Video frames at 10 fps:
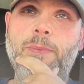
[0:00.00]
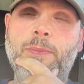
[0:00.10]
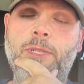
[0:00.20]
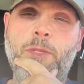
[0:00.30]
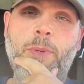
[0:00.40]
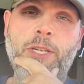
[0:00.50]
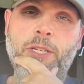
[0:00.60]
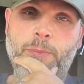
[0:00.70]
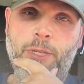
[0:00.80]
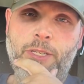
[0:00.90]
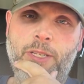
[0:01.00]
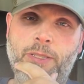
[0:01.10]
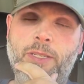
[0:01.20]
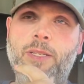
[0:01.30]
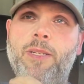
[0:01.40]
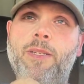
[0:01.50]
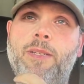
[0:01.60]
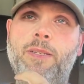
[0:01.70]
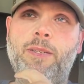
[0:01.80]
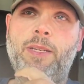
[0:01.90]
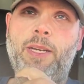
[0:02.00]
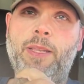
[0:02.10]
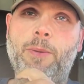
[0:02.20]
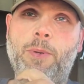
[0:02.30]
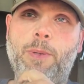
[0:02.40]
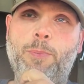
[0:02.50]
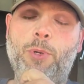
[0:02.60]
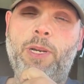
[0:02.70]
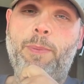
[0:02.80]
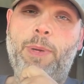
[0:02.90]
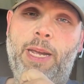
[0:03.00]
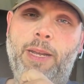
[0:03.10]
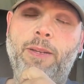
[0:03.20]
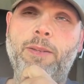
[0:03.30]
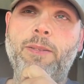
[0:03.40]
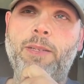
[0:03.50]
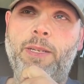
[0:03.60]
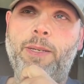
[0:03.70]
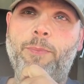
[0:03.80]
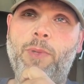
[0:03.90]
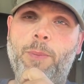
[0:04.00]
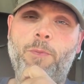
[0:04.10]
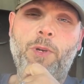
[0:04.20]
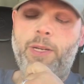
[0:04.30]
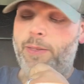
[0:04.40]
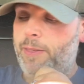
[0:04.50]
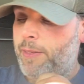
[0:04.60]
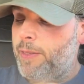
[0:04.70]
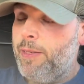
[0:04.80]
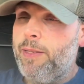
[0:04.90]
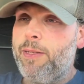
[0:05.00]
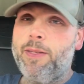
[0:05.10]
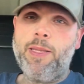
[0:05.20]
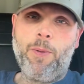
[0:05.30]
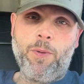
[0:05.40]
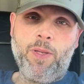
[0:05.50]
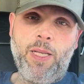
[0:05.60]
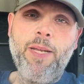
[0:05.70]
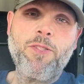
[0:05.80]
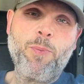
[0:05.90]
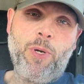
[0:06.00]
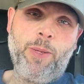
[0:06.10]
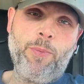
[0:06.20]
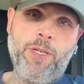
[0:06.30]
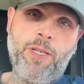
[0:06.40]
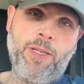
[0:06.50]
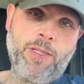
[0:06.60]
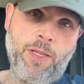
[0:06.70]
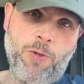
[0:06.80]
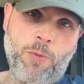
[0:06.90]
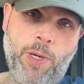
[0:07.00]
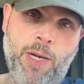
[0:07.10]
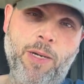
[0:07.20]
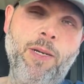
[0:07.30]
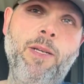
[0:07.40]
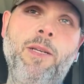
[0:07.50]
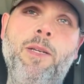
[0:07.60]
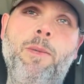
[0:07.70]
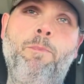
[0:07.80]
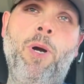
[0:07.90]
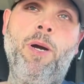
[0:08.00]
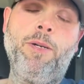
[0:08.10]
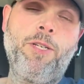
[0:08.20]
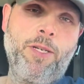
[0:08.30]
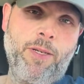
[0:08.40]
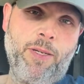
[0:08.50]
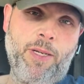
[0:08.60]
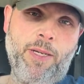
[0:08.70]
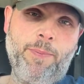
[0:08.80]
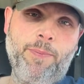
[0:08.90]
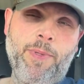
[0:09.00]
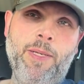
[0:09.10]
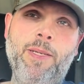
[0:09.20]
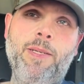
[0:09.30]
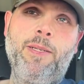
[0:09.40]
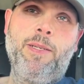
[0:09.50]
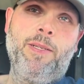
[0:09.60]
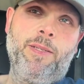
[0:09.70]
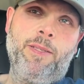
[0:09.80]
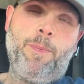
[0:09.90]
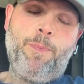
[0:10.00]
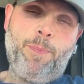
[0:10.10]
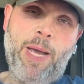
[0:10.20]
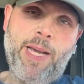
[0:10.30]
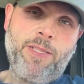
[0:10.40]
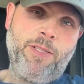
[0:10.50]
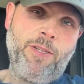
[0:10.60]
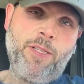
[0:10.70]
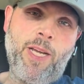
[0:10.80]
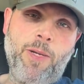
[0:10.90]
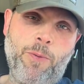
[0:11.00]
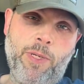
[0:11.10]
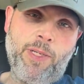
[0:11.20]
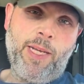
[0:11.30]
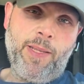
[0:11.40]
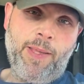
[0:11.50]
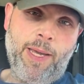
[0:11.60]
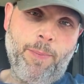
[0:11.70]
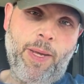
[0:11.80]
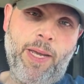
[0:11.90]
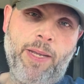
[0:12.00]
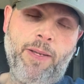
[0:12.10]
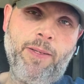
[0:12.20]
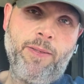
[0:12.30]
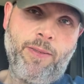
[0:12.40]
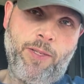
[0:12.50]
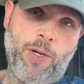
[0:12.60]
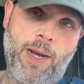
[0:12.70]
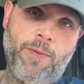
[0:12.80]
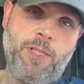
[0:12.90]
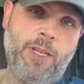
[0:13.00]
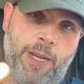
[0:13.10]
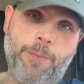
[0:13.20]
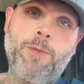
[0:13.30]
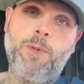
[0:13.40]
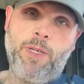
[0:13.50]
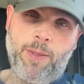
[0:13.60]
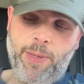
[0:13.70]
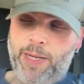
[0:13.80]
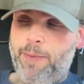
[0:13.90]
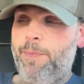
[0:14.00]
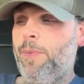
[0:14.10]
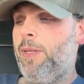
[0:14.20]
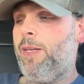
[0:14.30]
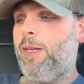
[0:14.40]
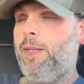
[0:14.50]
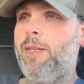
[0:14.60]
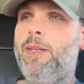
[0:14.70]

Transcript: suspension bushings that were pretty bad up front. They were the leaf spring bushings on the rear perch. The passenger side one, not that bad. The driver's side was really bad. And